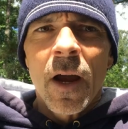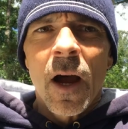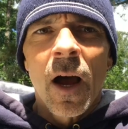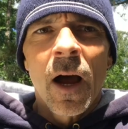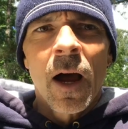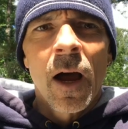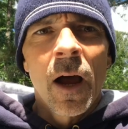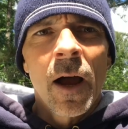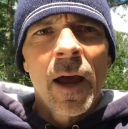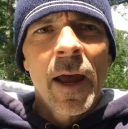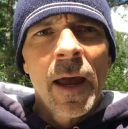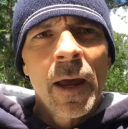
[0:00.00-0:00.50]

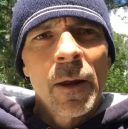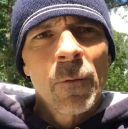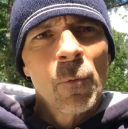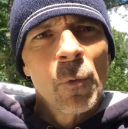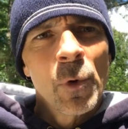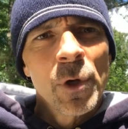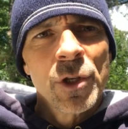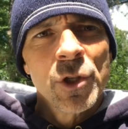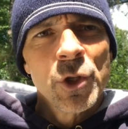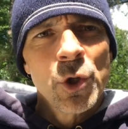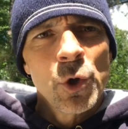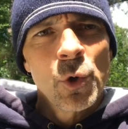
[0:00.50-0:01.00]
And
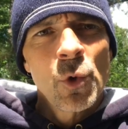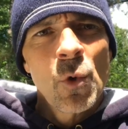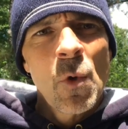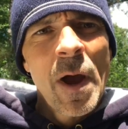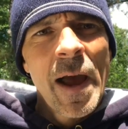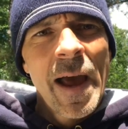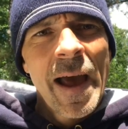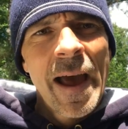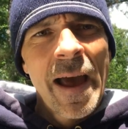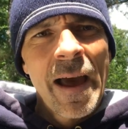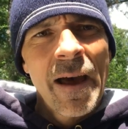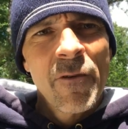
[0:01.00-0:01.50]
we do
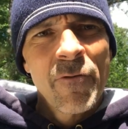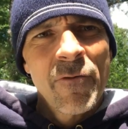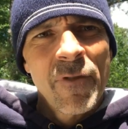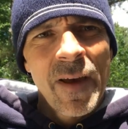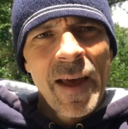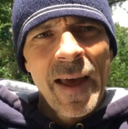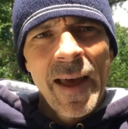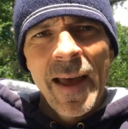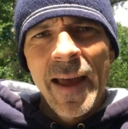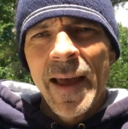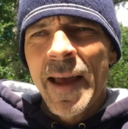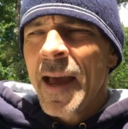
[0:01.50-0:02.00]
have
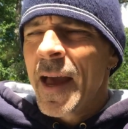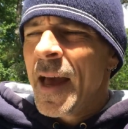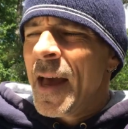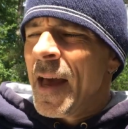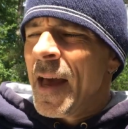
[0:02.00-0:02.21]
a